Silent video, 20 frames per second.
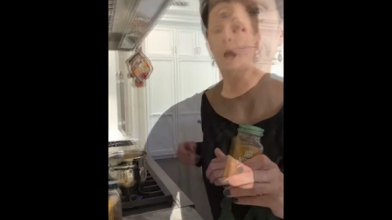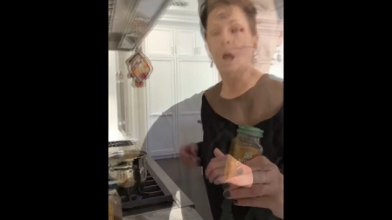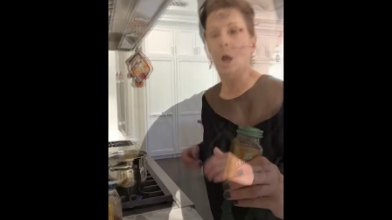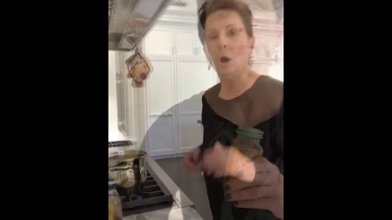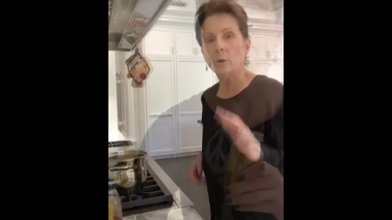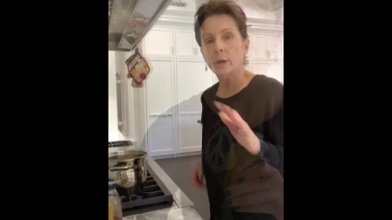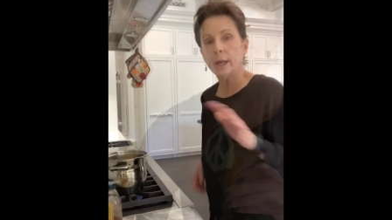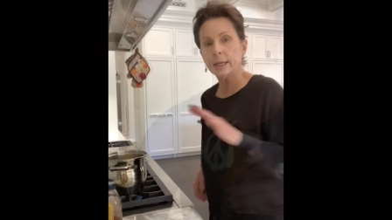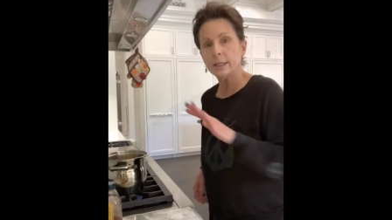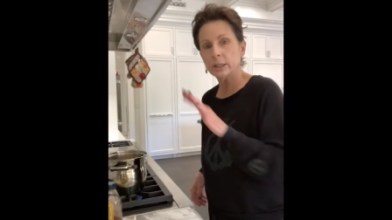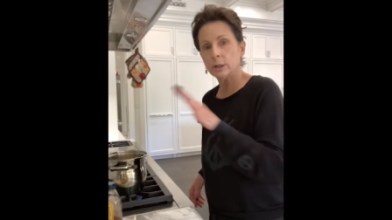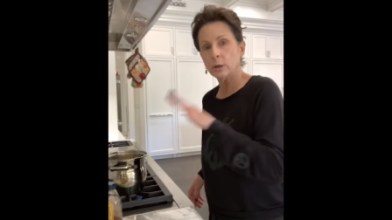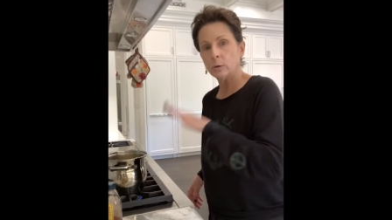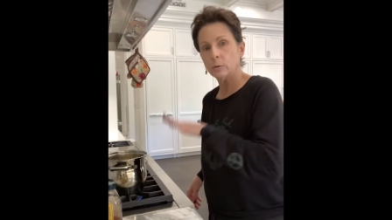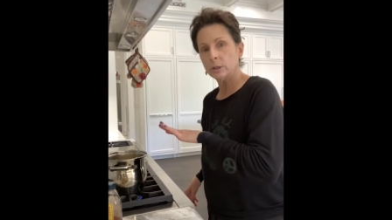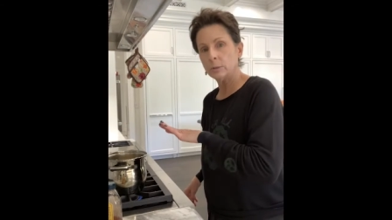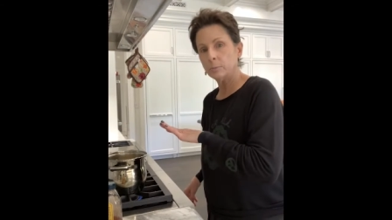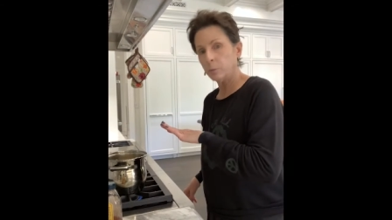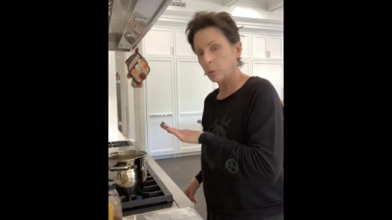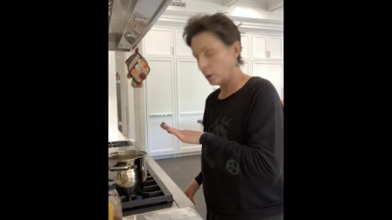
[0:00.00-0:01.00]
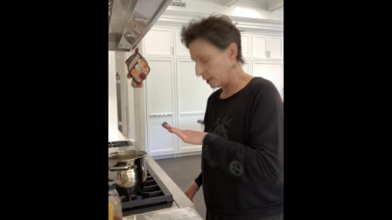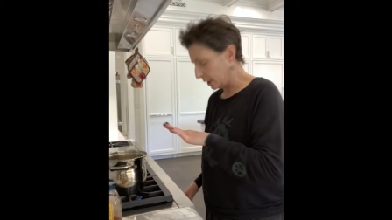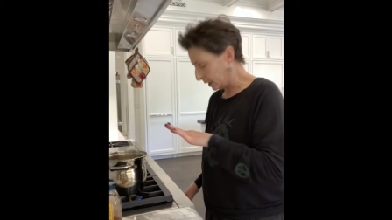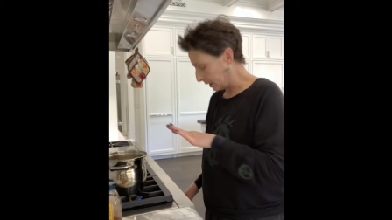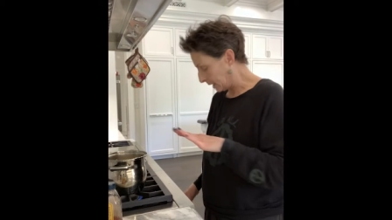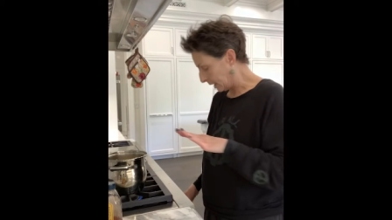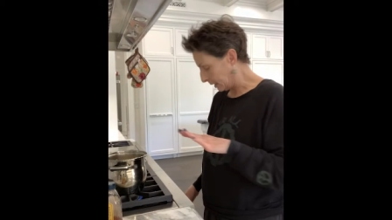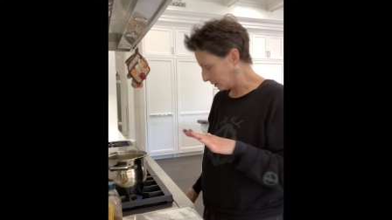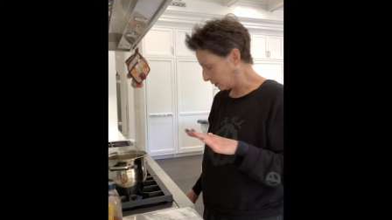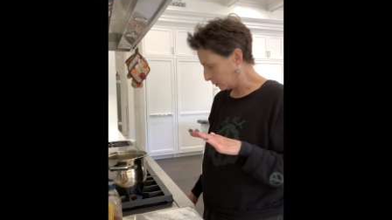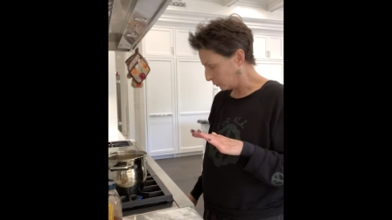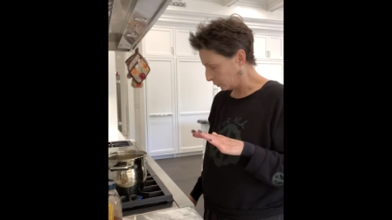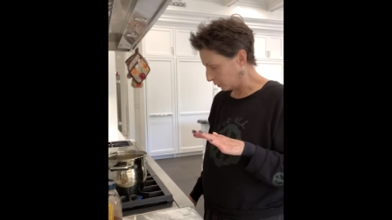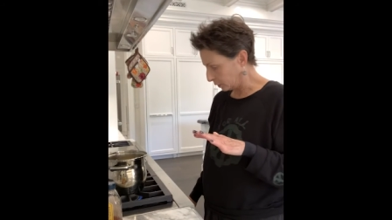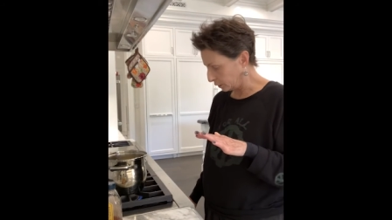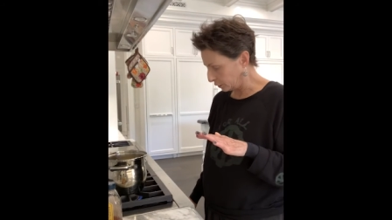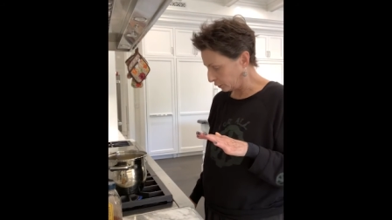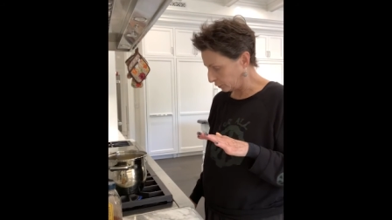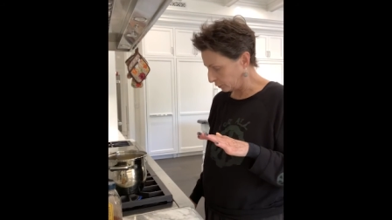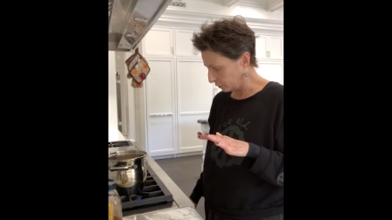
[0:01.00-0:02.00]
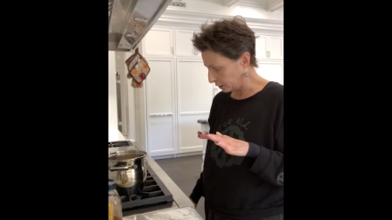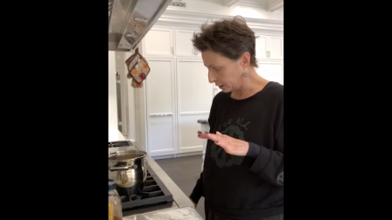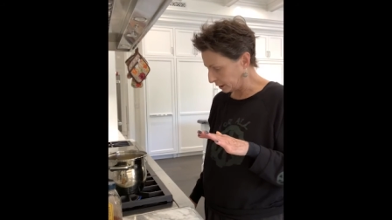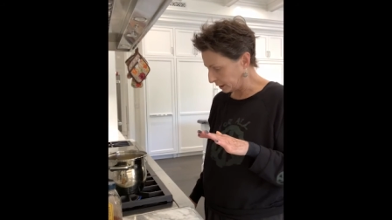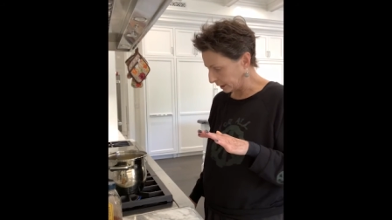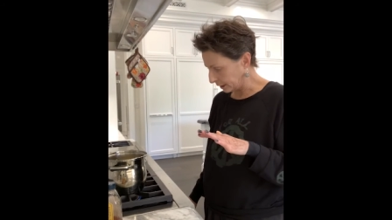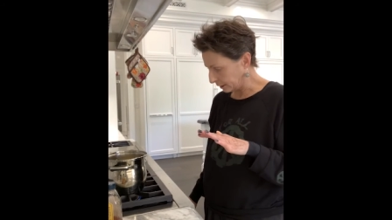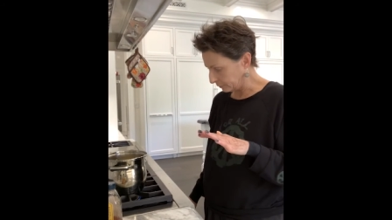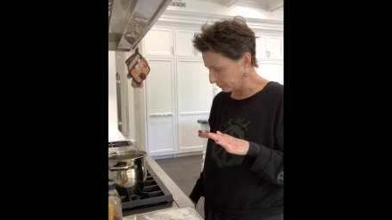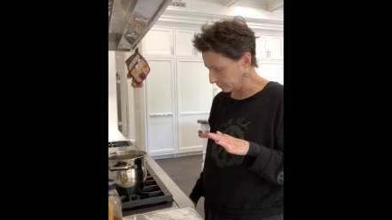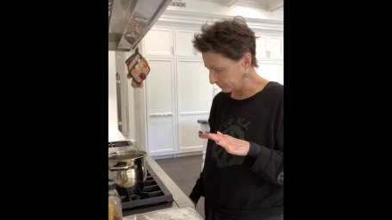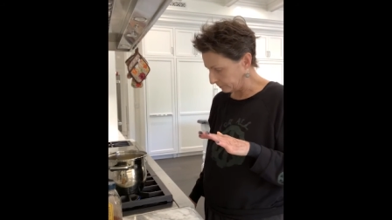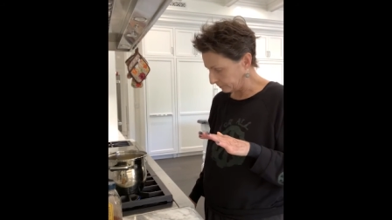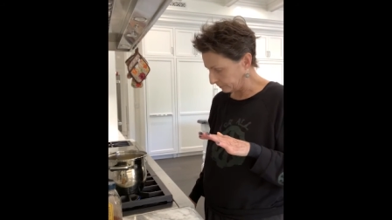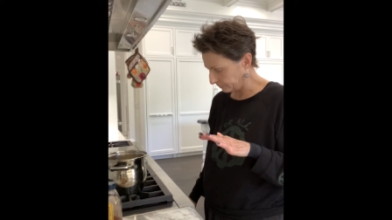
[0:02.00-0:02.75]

Okay, so it's boiling now, so we're gonna turn it down.